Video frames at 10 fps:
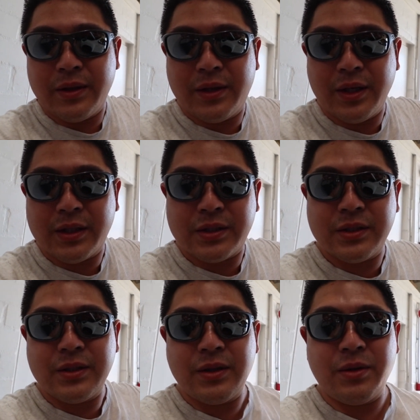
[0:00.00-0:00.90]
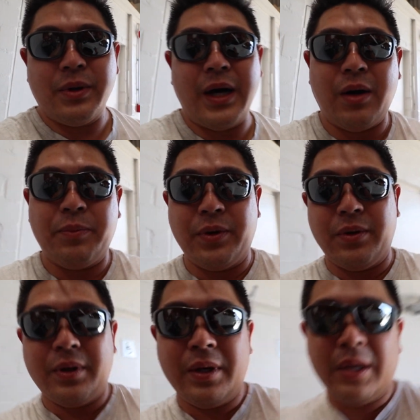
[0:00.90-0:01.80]
This will help you.
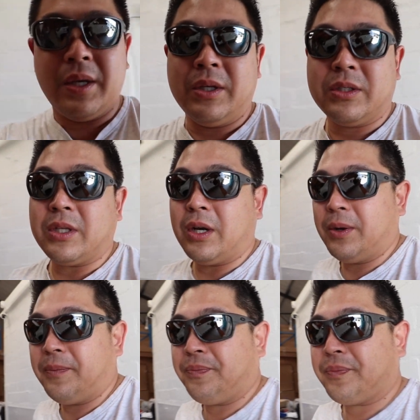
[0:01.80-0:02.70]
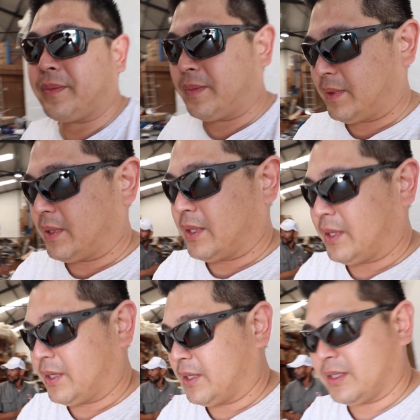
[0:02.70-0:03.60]
So
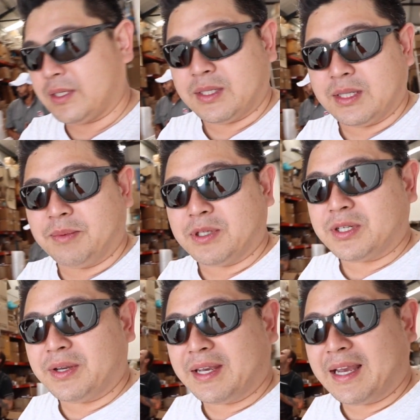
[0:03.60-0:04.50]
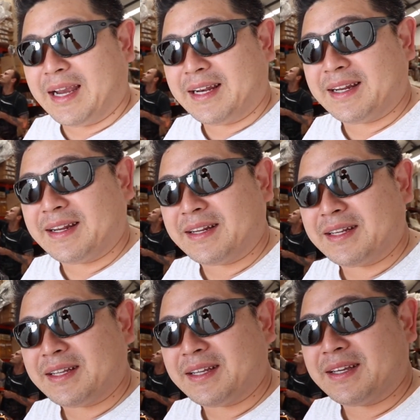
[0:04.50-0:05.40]
let me show you again.
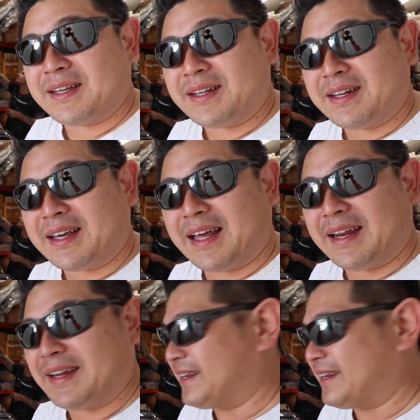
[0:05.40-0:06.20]
Look at that.